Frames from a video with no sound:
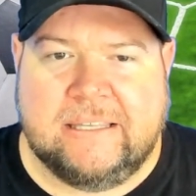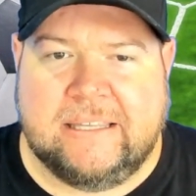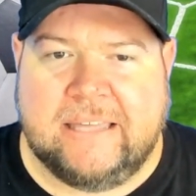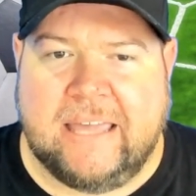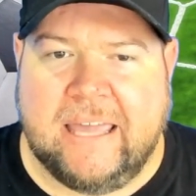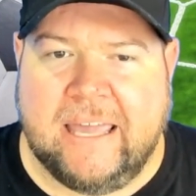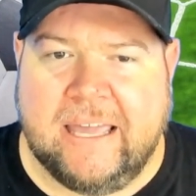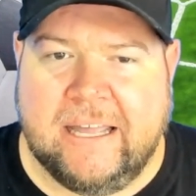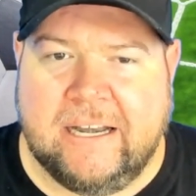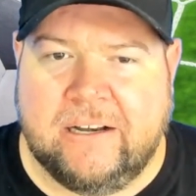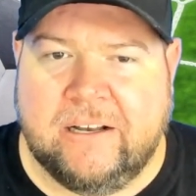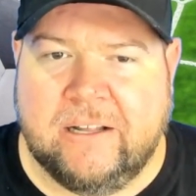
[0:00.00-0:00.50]

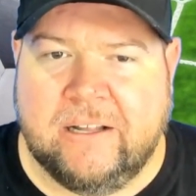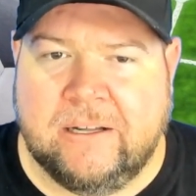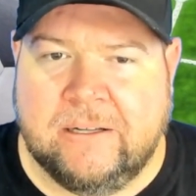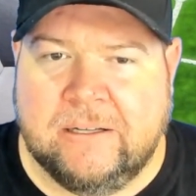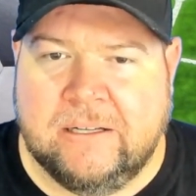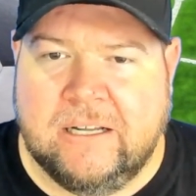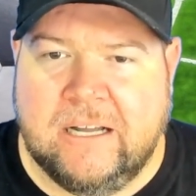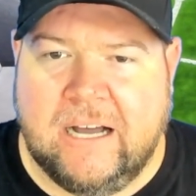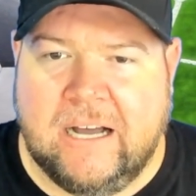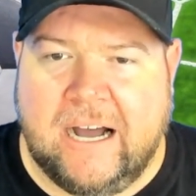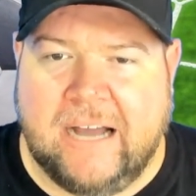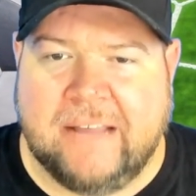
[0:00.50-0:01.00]
Canada,
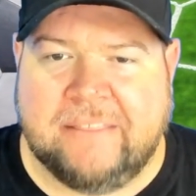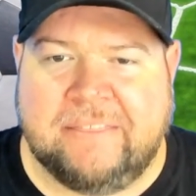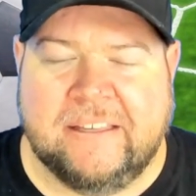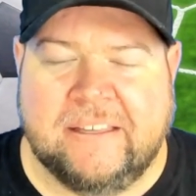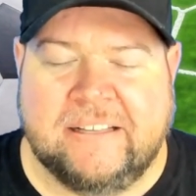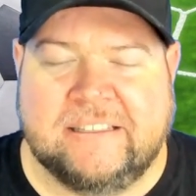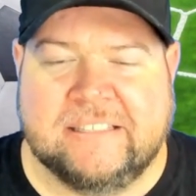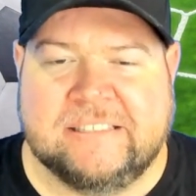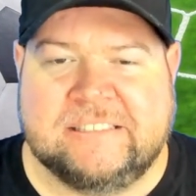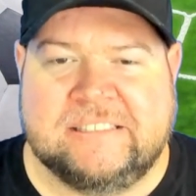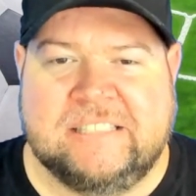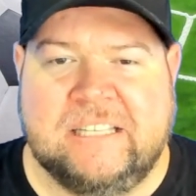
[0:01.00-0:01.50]
I
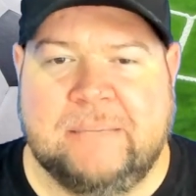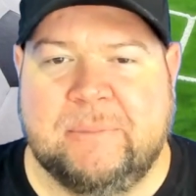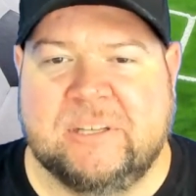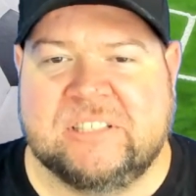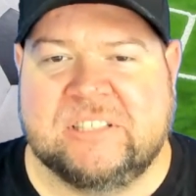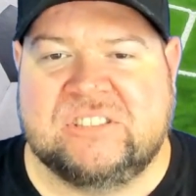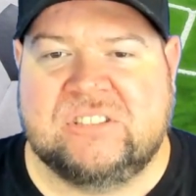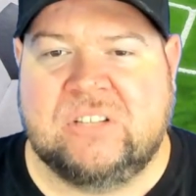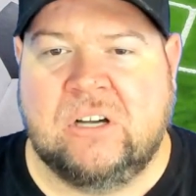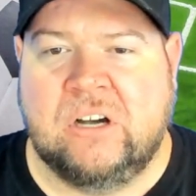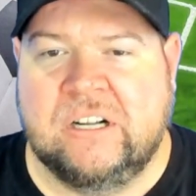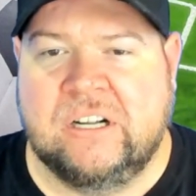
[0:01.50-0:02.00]
think this team
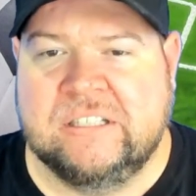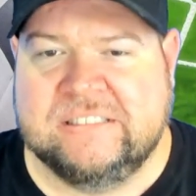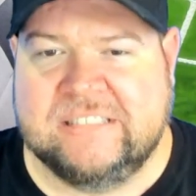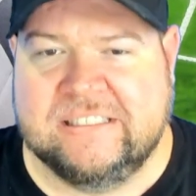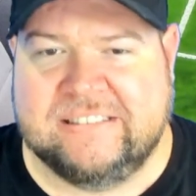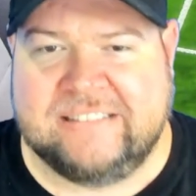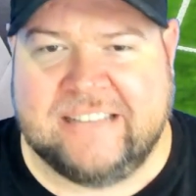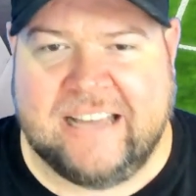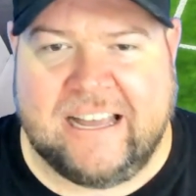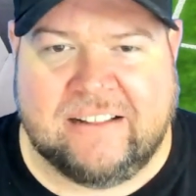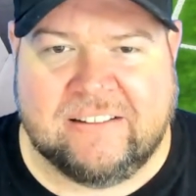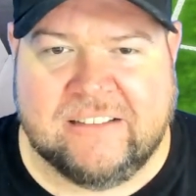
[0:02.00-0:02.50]
has tons
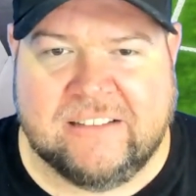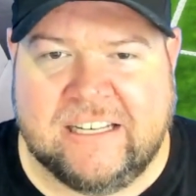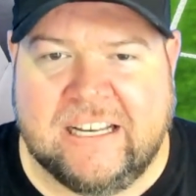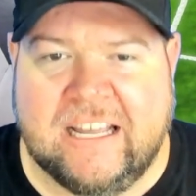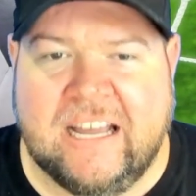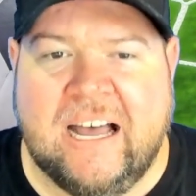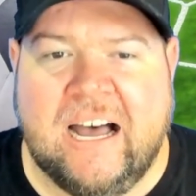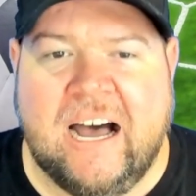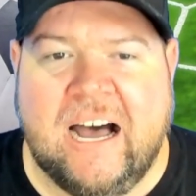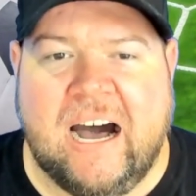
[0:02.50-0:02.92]
of talent.